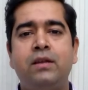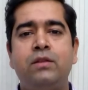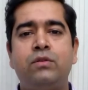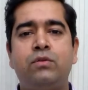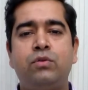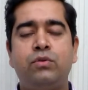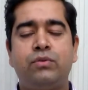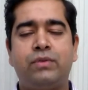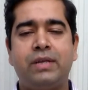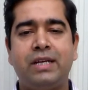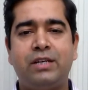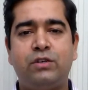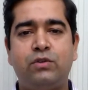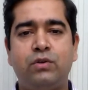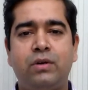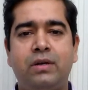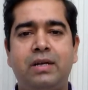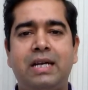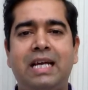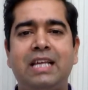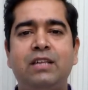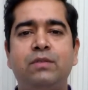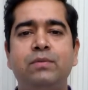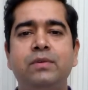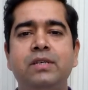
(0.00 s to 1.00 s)
through sexual
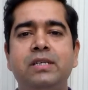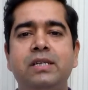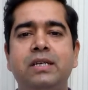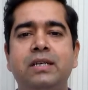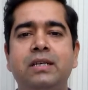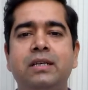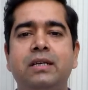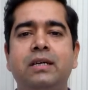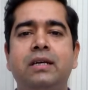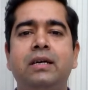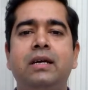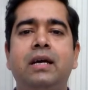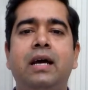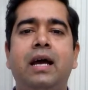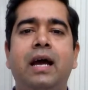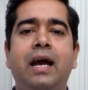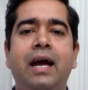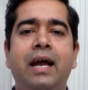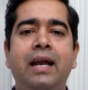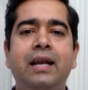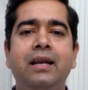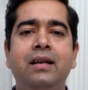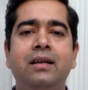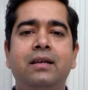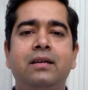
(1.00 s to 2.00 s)
transmission,
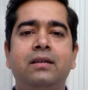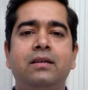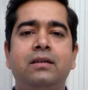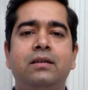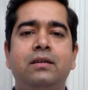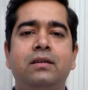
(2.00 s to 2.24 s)
and